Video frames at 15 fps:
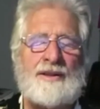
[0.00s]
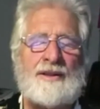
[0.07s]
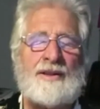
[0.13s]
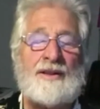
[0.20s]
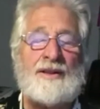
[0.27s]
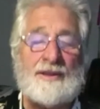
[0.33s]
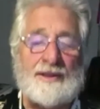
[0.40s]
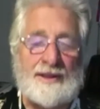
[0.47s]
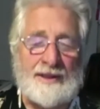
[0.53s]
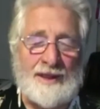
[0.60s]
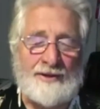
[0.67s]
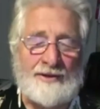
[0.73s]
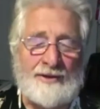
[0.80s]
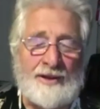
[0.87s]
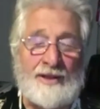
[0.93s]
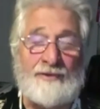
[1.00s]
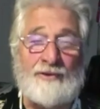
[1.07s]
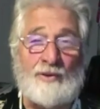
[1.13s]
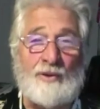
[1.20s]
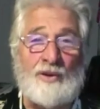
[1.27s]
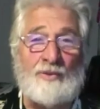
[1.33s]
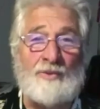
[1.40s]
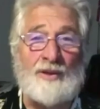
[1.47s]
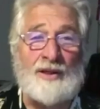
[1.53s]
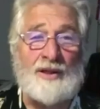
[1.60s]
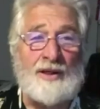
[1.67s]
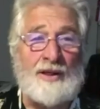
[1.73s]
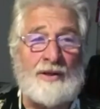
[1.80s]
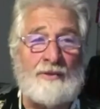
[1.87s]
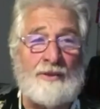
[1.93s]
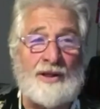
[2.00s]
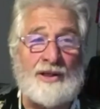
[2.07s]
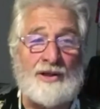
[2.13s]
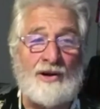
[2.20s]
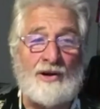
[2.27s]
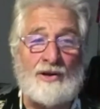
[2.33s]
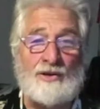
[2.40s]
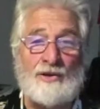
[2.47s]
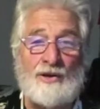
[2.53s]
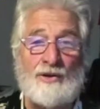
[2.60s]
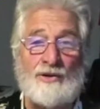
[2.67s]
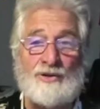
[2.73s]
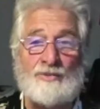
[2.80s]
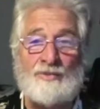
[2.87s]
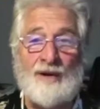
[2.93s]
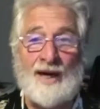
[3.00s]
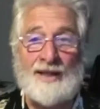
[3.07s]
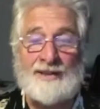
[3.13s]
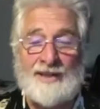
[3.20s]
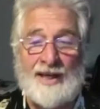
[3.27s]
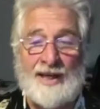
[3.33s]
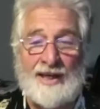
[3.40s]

And together, if you're with me, we can all close by saying